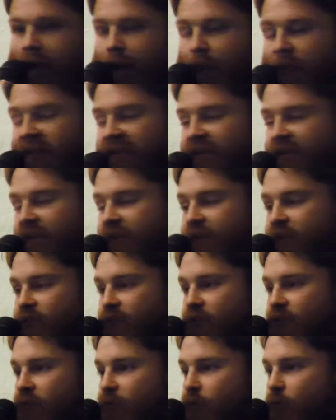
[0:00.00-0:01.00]
meditation
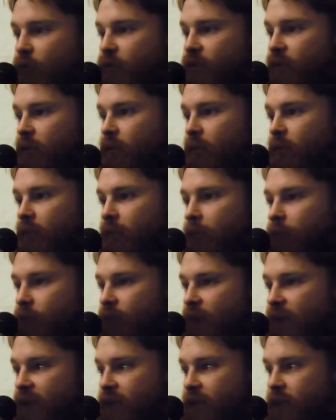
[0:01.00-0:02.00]
is logical and
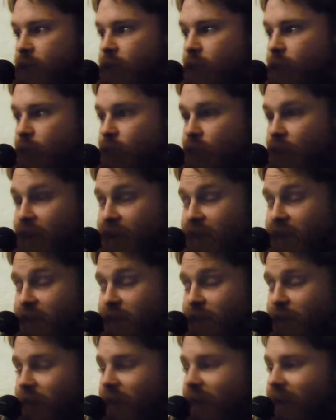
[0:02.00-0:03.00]
rational.
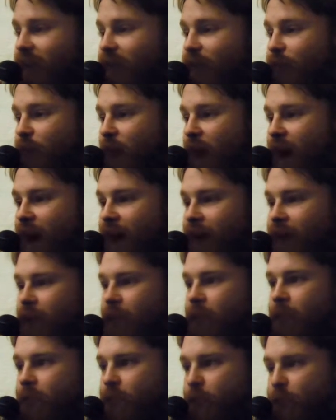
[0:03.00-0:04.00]
It's part
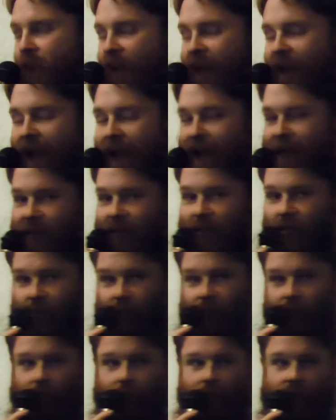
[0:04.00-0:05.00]
of the mechanics
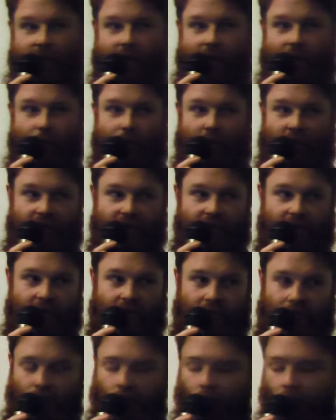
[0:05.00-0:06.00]
of how
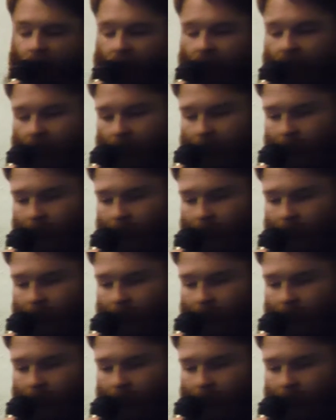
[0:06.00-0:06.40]
meditation works.